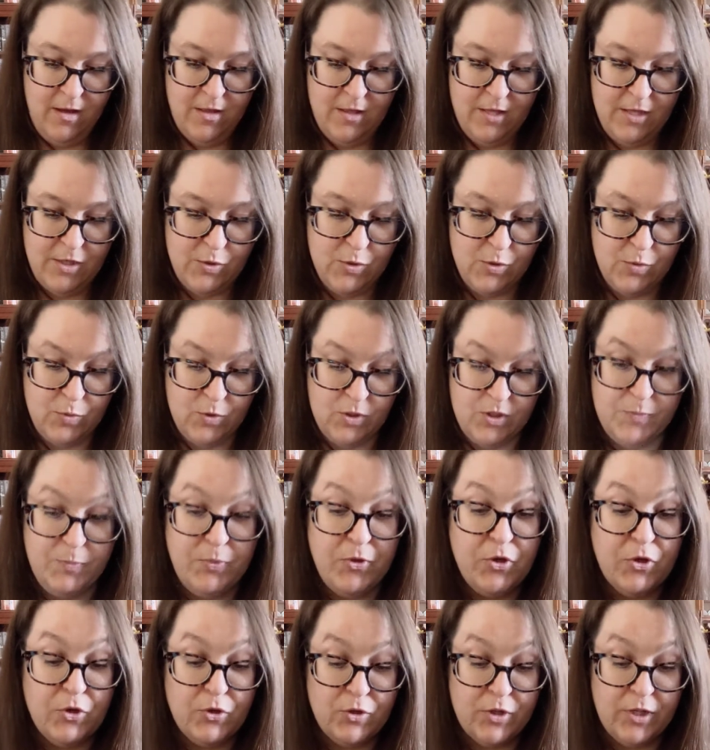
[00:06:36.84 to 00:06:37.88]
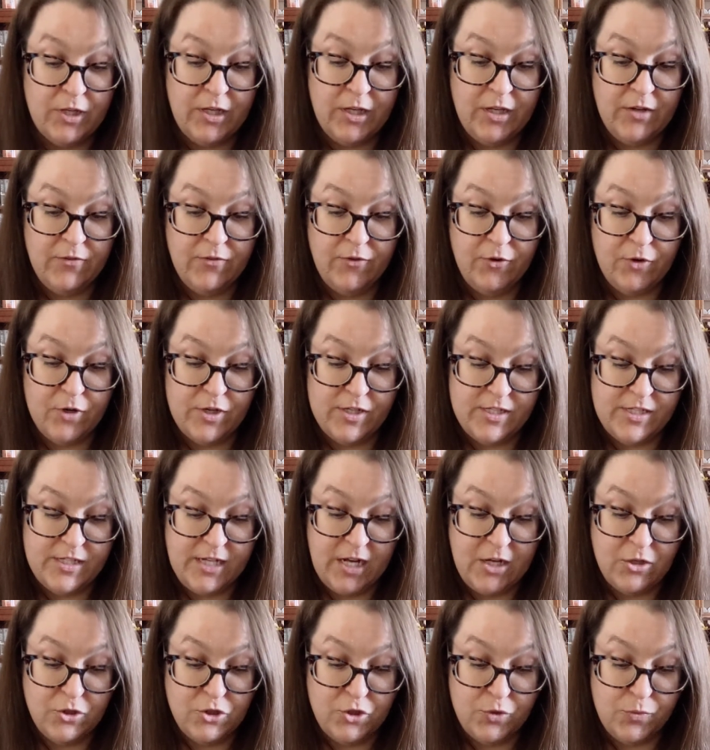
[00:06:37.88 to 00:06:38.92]
This one was purely for
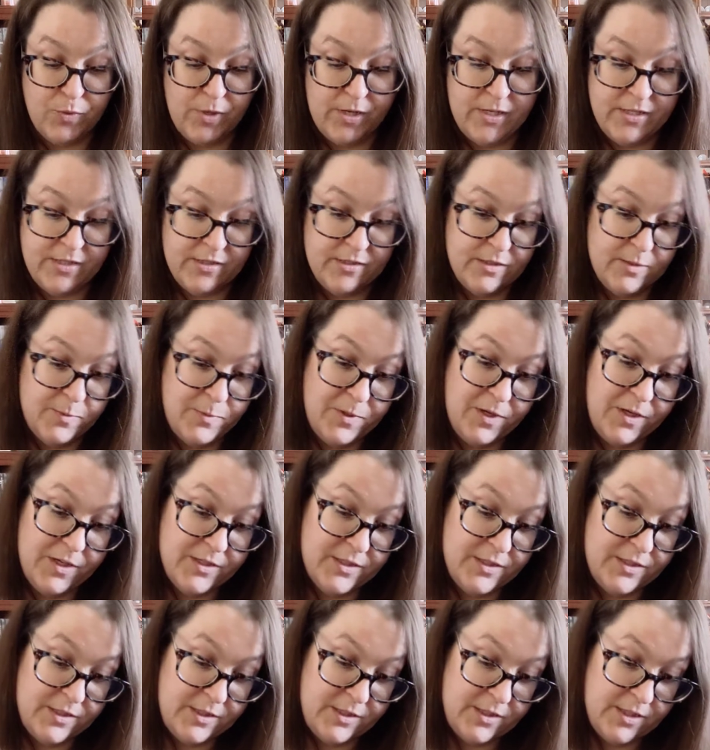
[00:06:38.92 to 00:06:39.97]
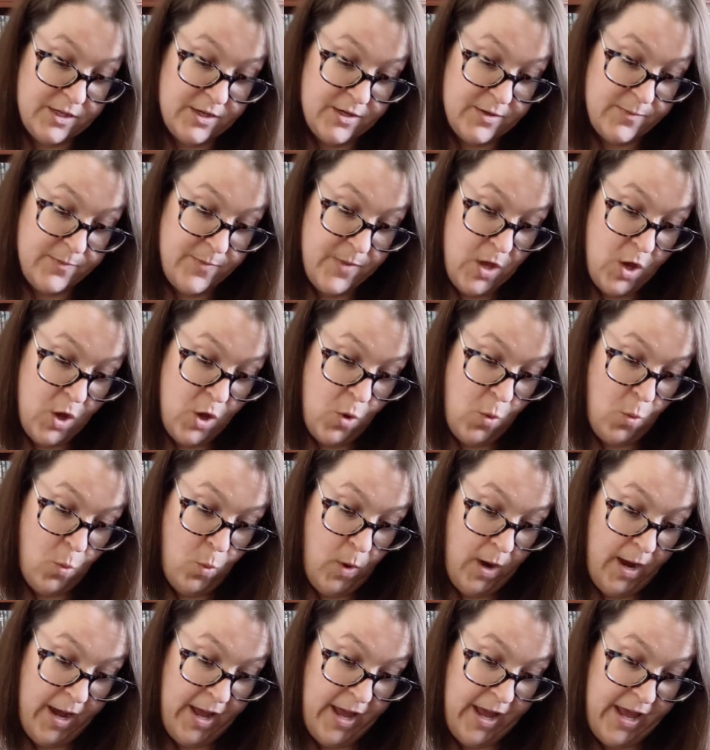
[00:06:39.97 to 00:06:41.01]
nostalgia reasons because it's a
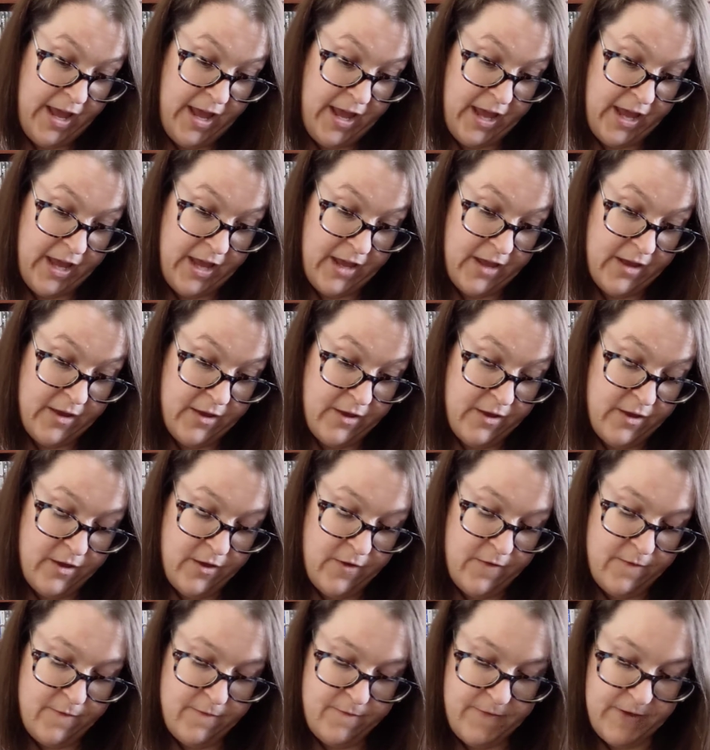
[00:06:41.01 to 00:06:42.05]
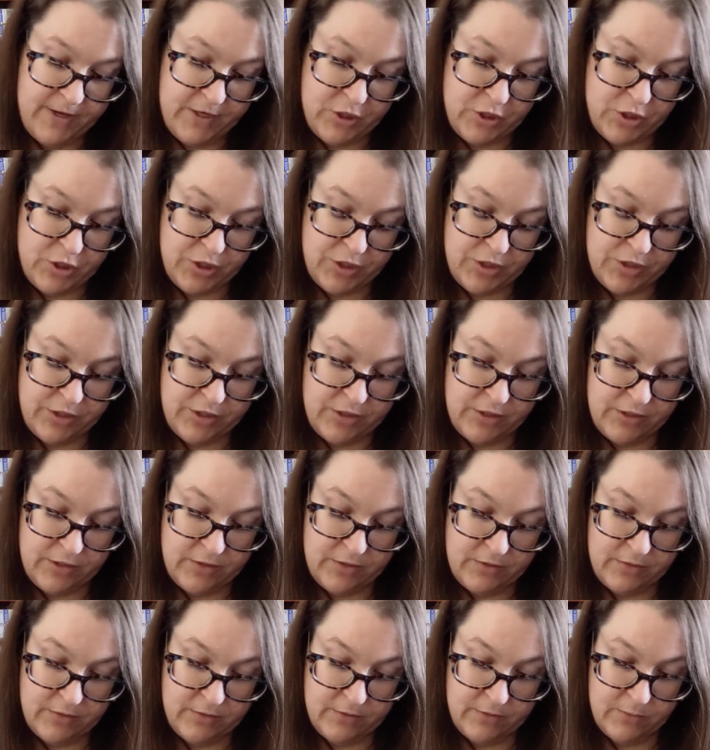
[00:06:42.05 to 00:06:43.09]
YA fiction,
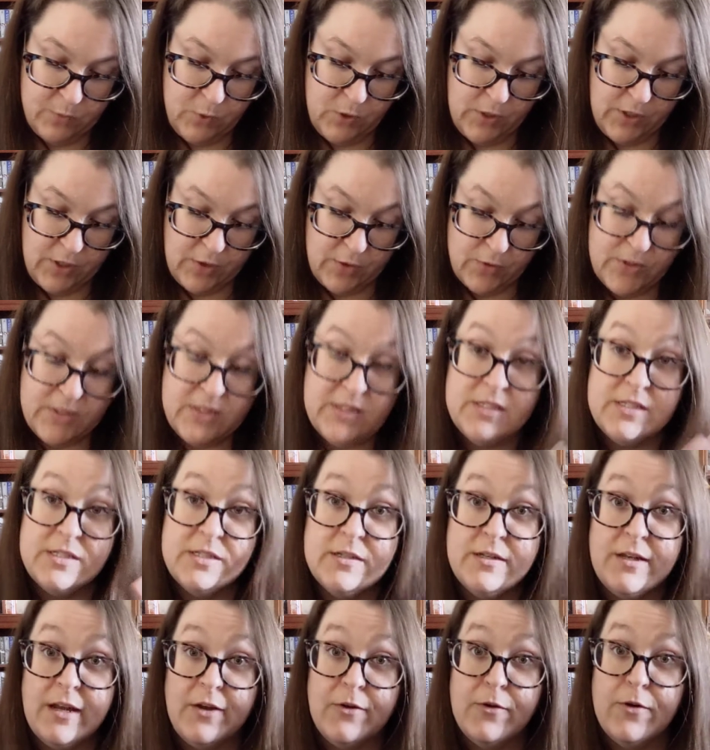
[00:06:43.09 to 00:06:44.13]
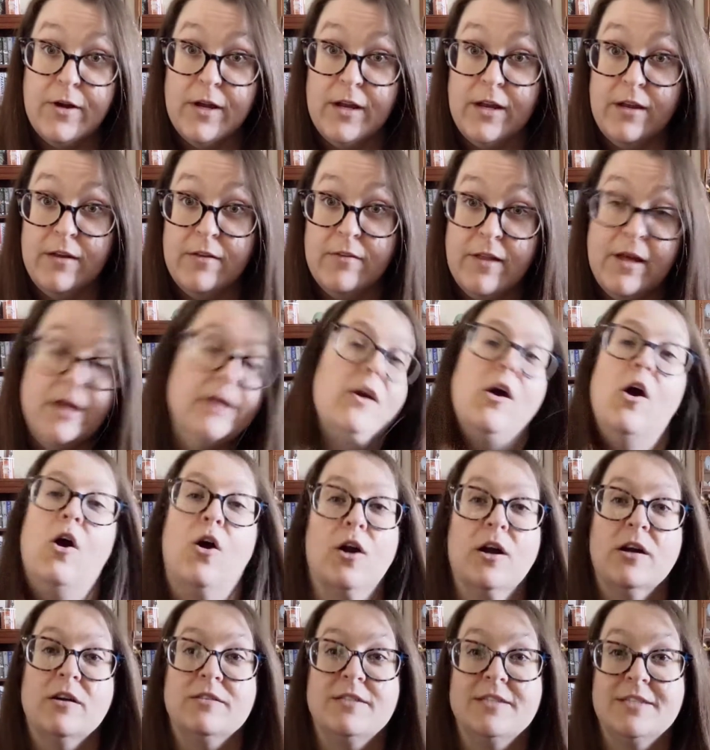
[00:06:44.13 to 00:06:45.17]
one of those scary, like
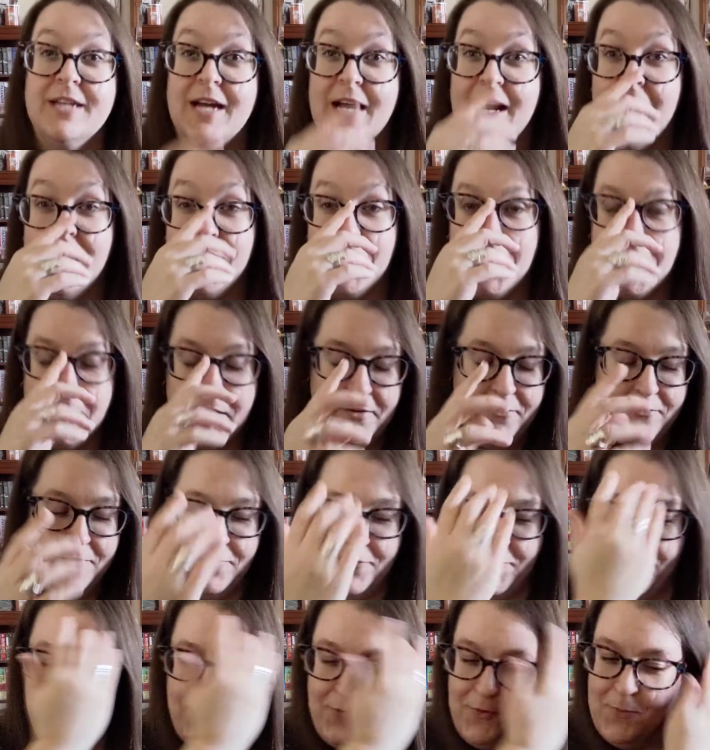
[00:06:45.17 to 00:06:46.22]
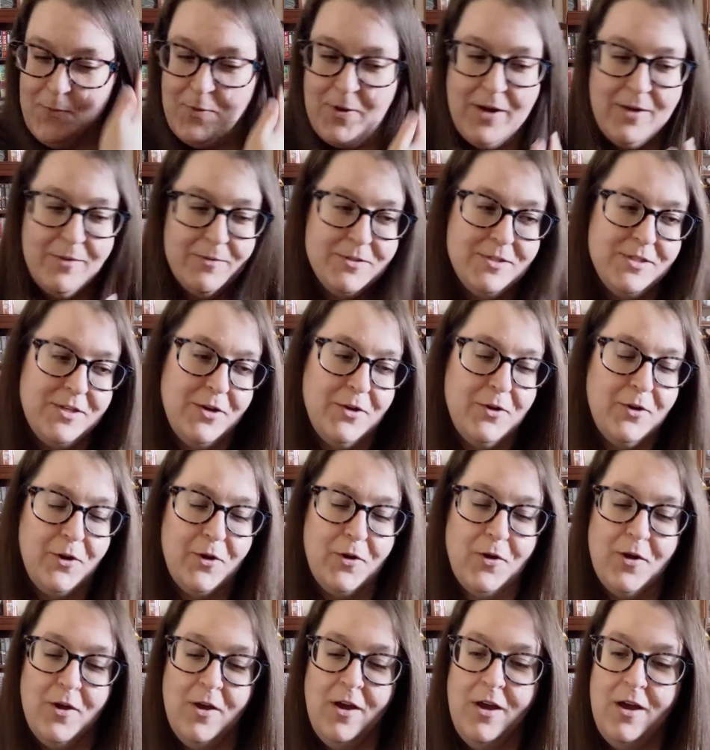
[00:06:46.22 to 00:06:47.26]
R.L. Stine from when I was
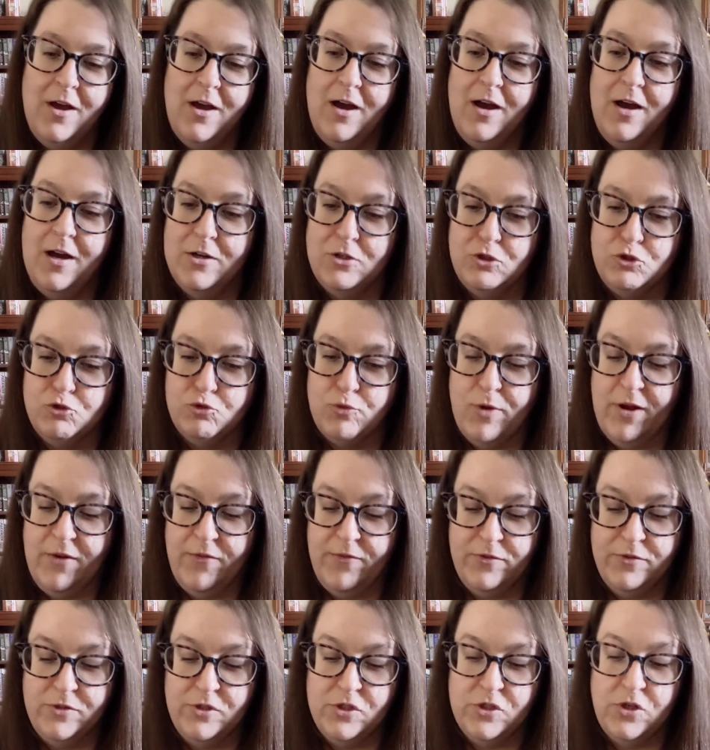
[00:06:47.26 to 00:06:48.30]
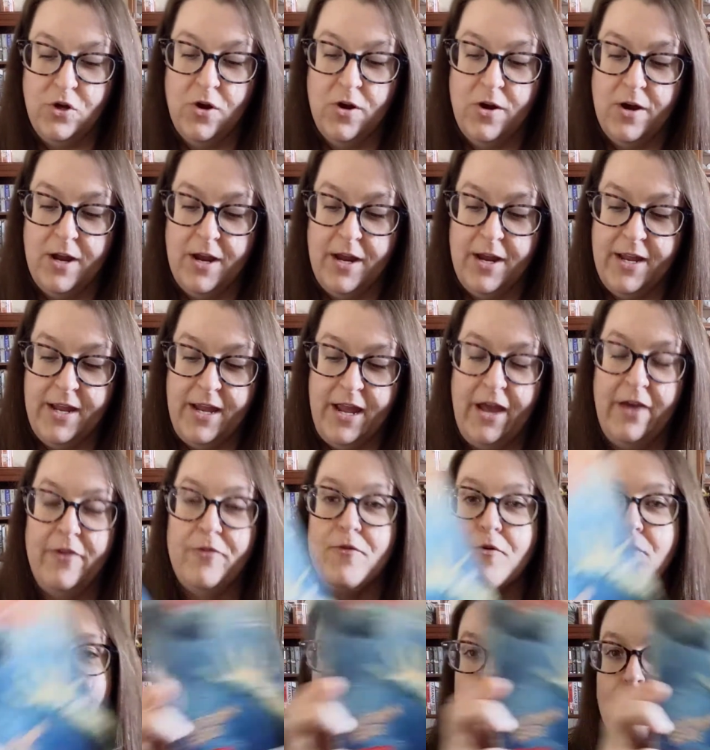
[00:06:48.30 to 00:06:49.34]
younger. Dreadful Sorry,
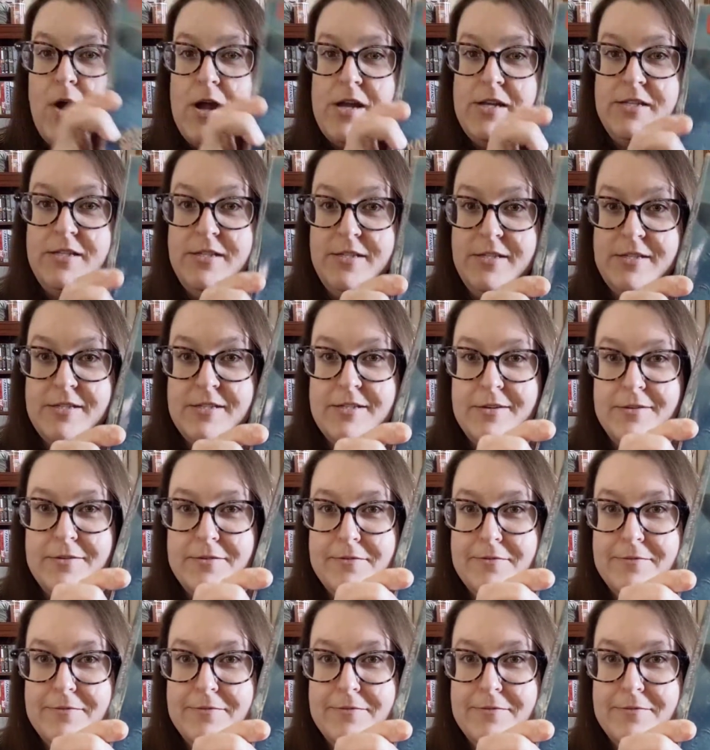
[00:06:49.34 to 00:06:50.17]
Catherine Rice.